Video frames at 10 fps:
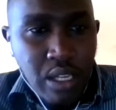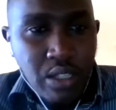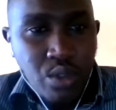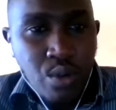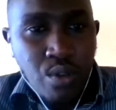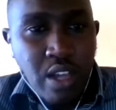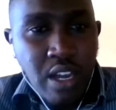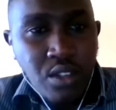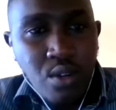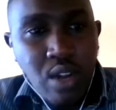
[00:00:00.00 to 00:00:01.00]
So the
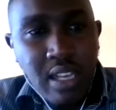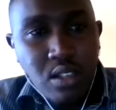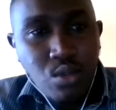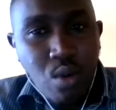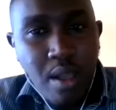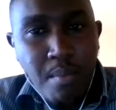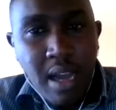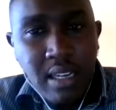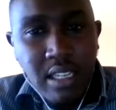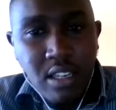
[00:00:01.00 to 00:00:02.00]
reason as to why
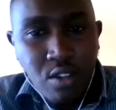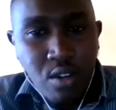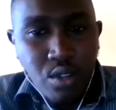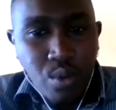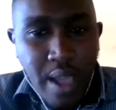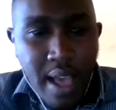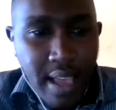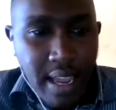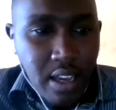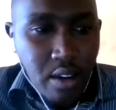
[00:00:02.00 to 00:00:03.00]
man did not wear
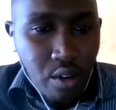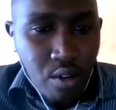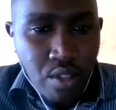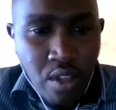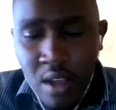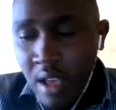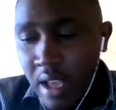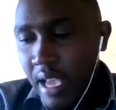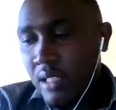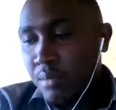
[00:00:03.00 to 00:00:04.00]
any clothes
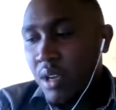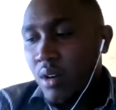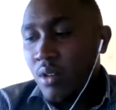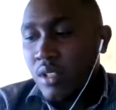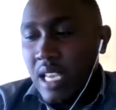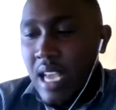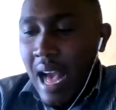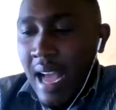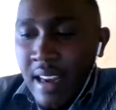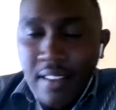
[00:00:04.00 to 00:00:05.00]
is because he
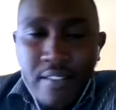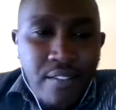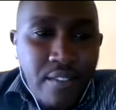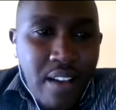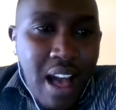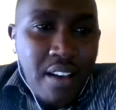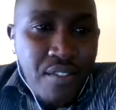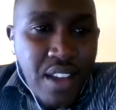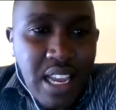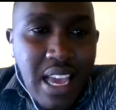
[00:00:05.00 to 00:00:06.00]
had a
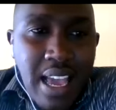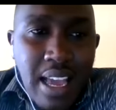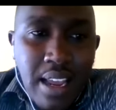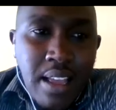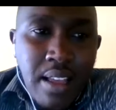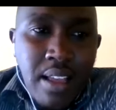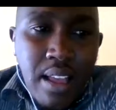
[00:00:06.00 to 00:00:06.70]
very hairy